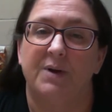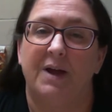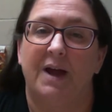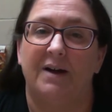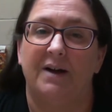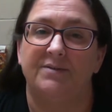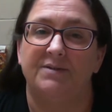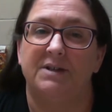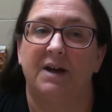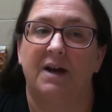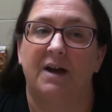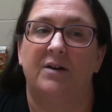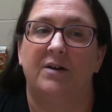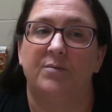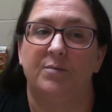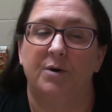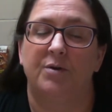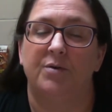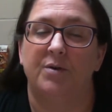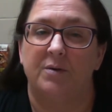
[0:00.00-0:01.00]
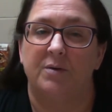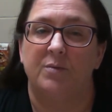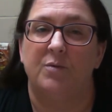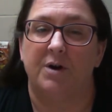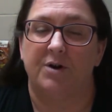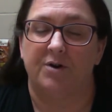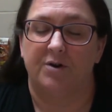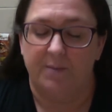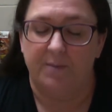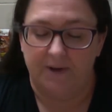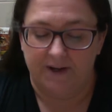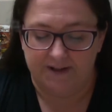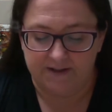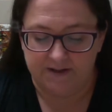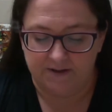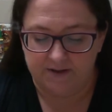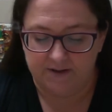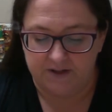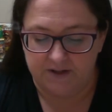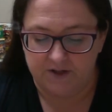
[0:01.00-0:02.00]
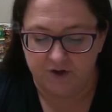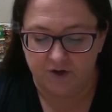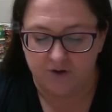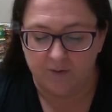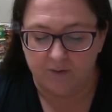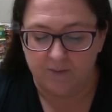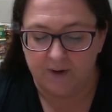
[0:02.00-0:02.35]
We have to have broken water to place those internal